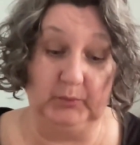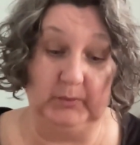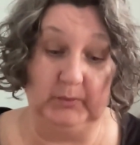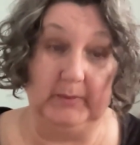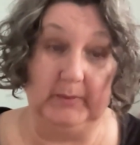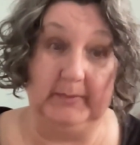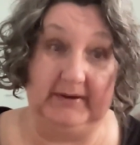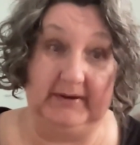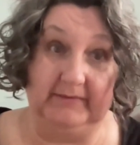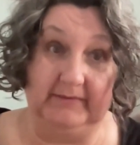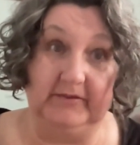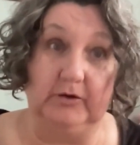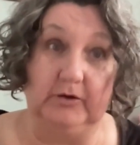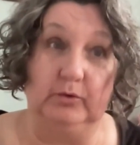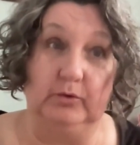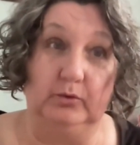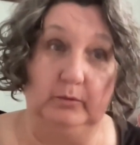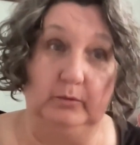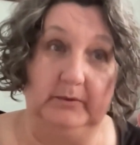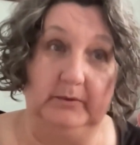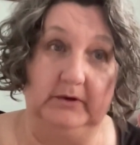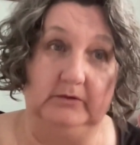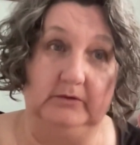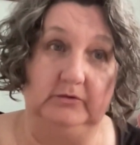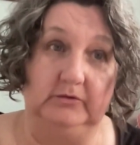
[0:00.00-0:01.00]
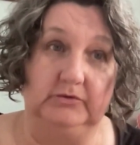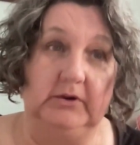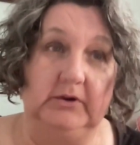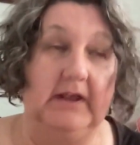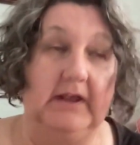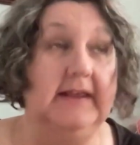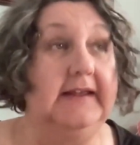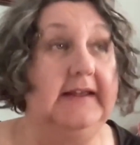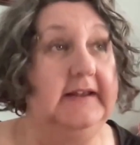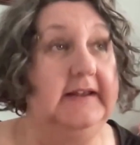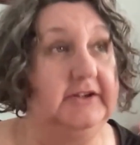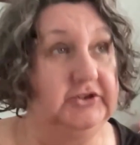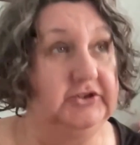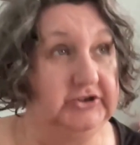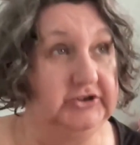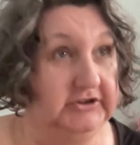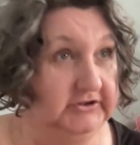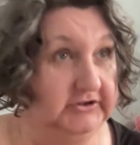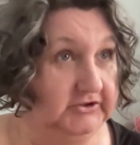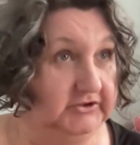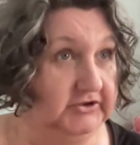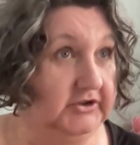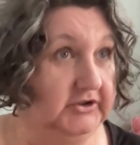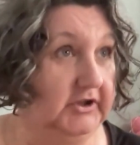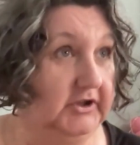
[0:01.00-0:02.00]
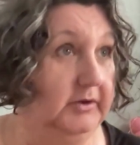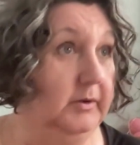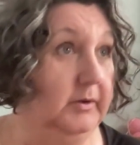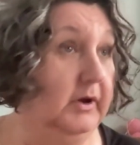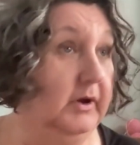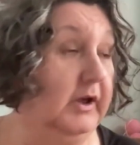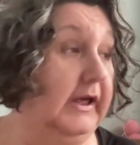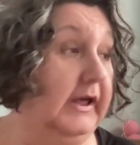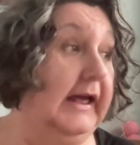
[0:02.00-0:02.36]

when we have the hormonal shit show,